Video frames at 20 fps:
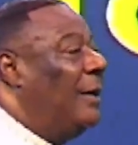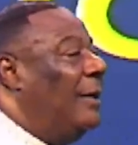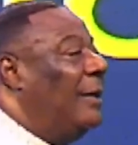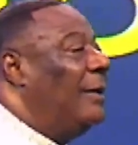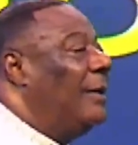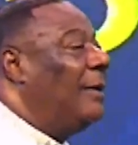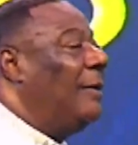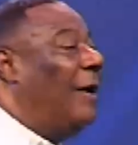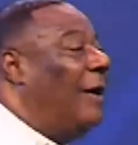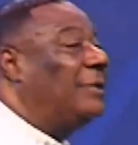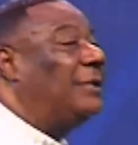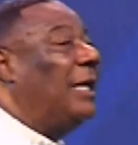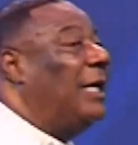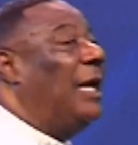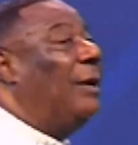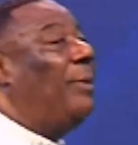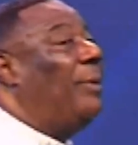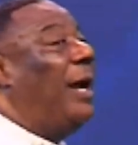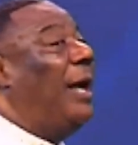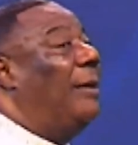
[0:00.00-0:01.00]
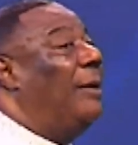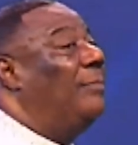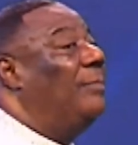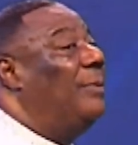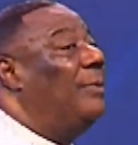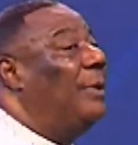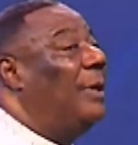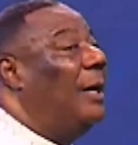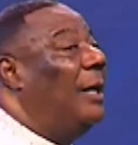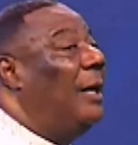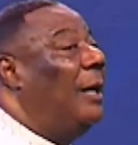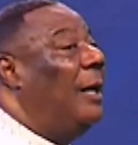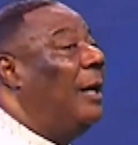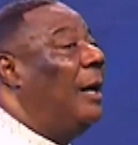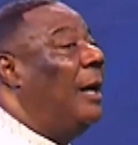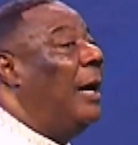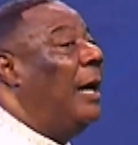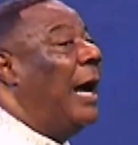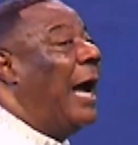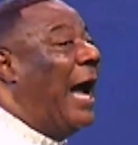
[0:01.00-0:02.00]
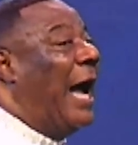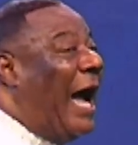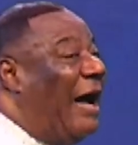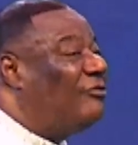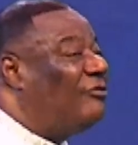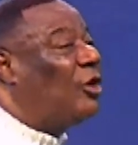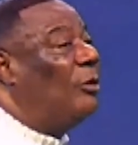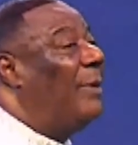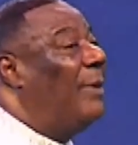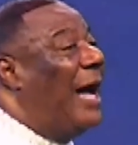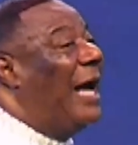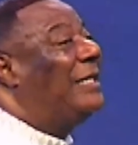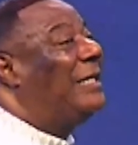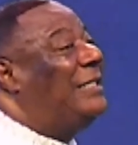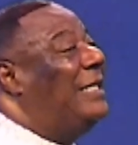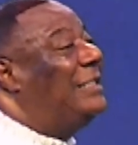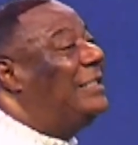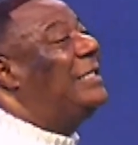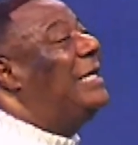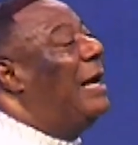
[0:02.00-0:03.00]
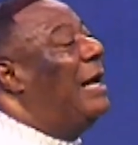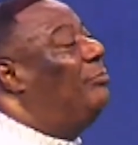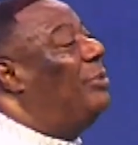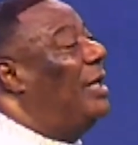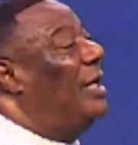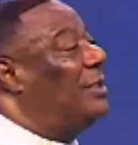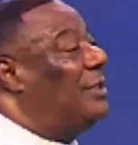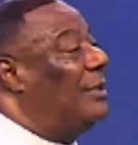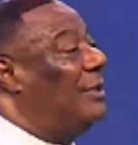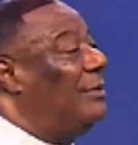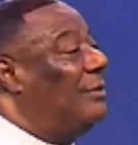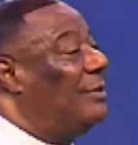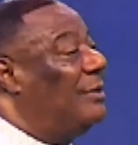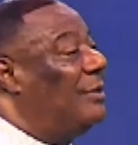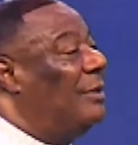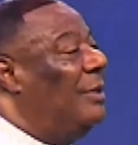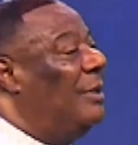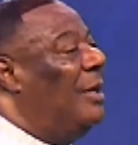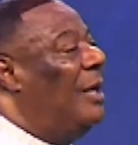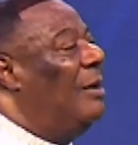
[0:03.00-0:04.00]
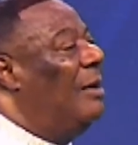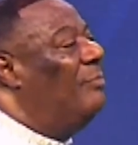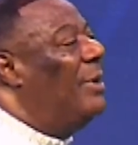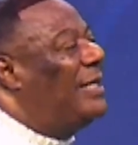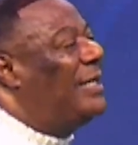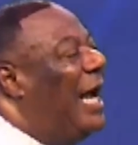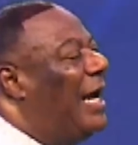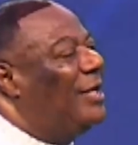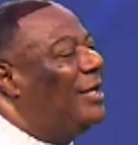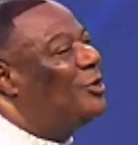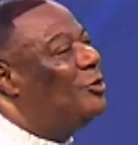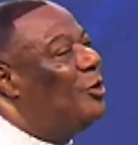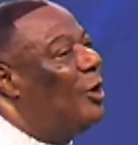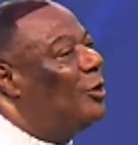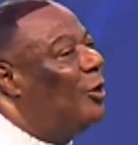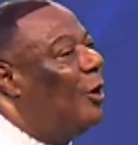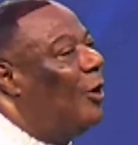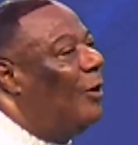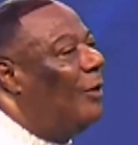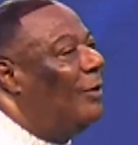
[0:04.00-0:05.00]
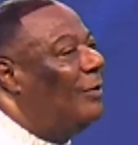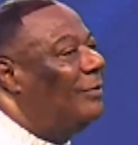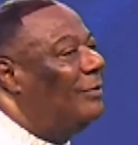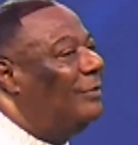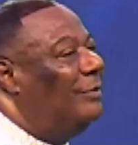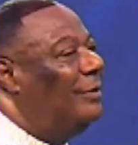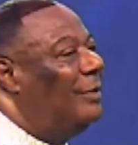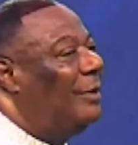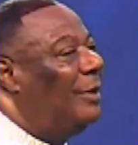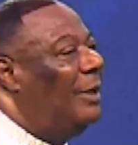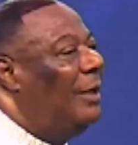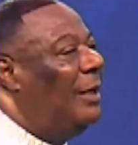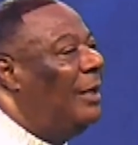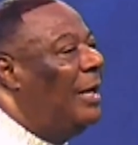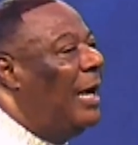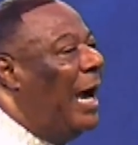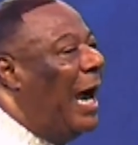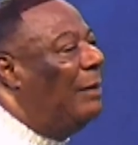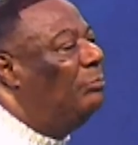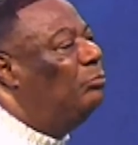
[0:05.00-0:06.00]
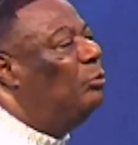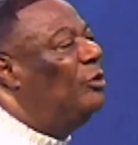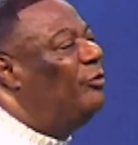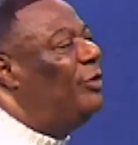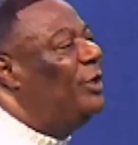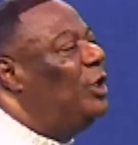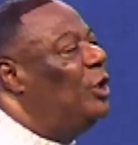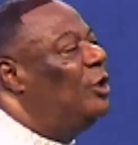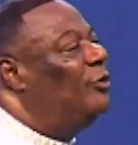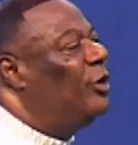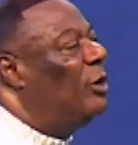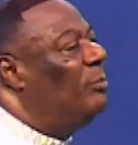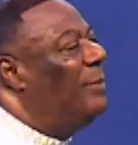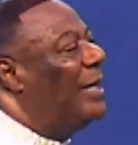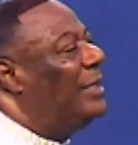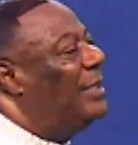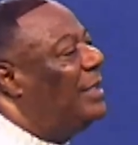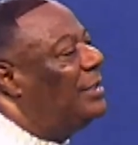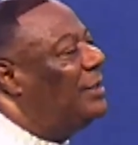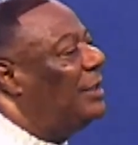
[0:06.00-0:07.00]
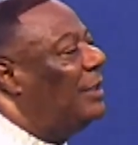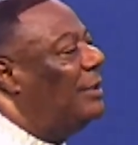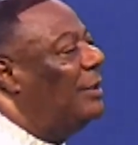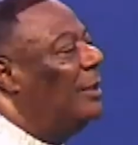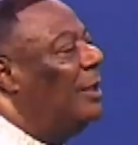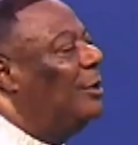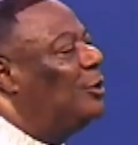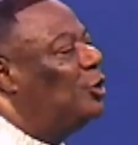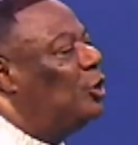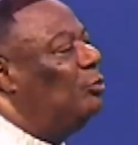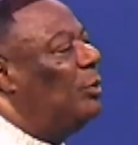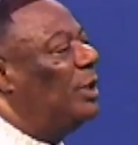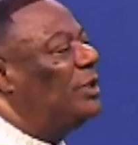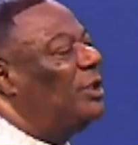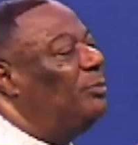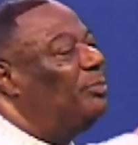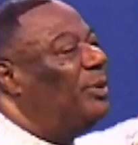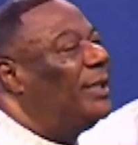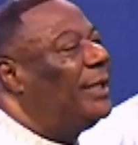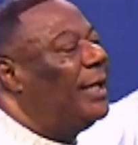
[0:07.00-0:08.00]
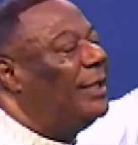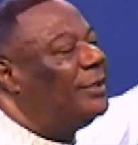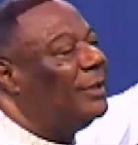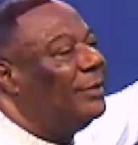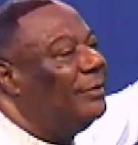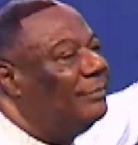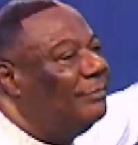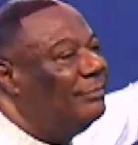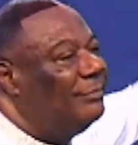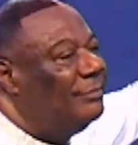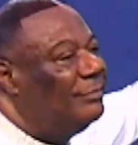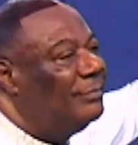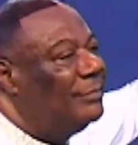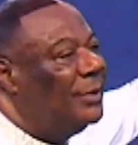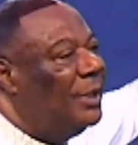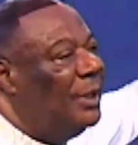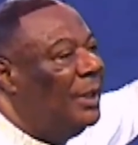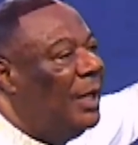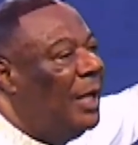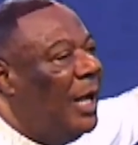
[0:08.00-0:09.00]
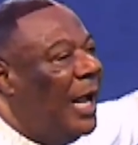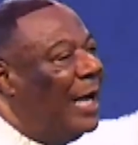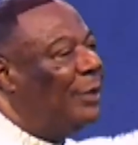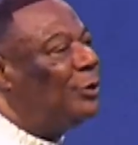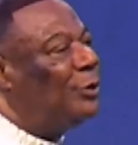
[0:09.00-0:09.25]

God said, Abraham, I have some additional blessings. But that is not all. I'm moving you from addition to multiplication and to